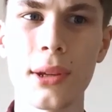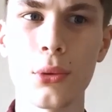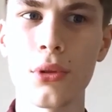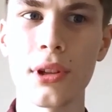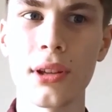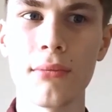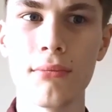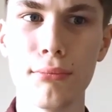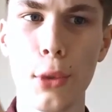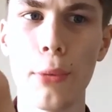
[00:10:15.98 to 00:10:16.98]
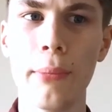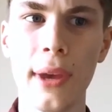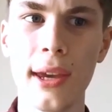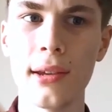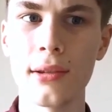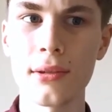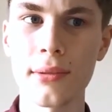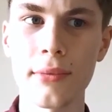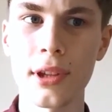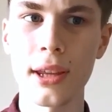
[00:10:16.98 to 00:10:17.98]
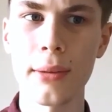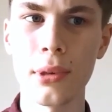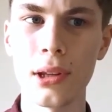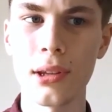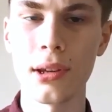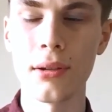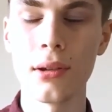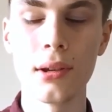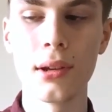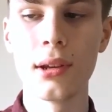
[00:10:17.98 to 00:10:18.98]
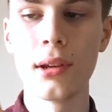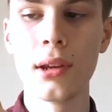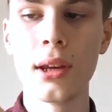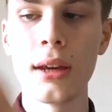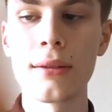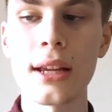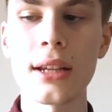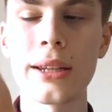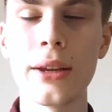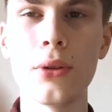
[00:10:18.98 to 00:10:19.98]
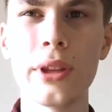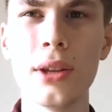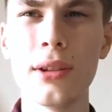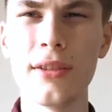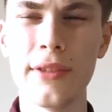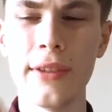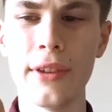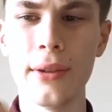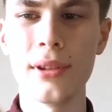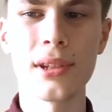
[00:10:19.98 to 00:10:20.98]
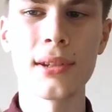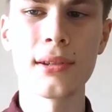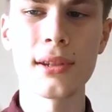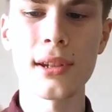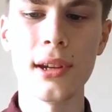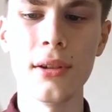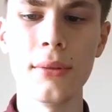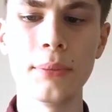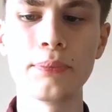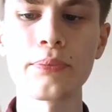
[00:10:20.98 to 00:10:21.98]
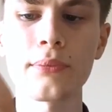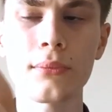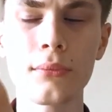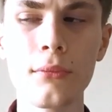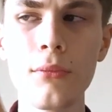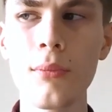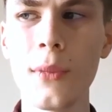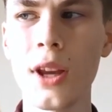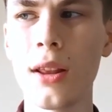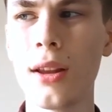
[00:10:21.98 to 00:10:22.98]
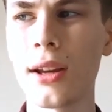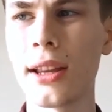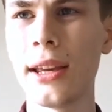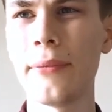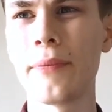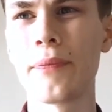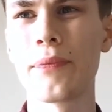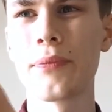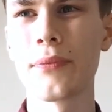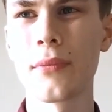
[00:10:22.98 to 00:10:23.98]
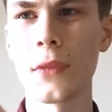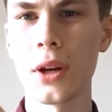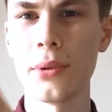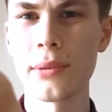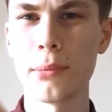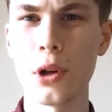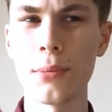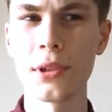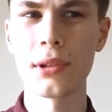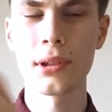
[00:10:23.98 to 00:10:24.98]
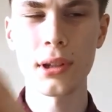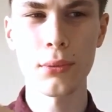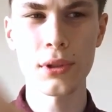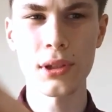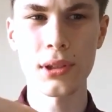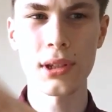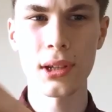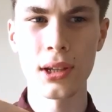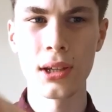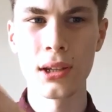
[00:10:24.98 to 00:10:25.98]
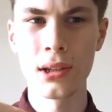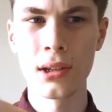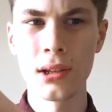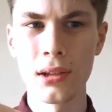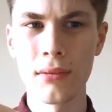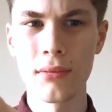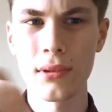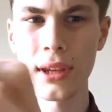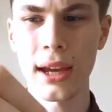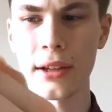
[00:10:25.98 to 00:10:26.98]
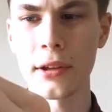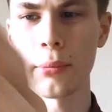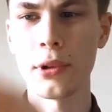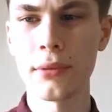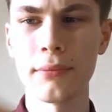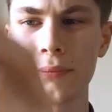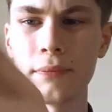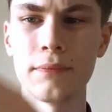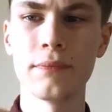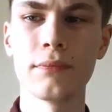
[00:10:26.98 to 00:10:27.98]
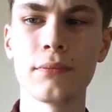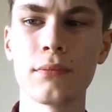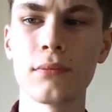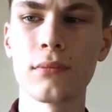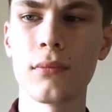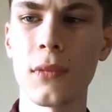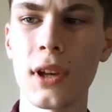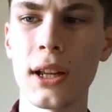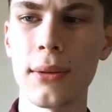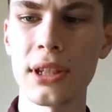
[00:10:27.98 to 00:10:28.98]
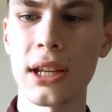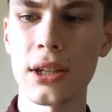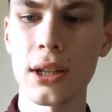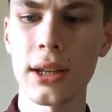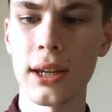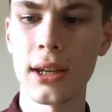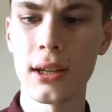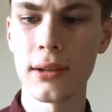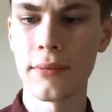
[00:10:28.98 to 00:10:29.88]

they're all going to mob me or something like that, but it was actually all you lovely viewers, so luckily I wasn't mobbed, wasn't ganged up on, and it was actually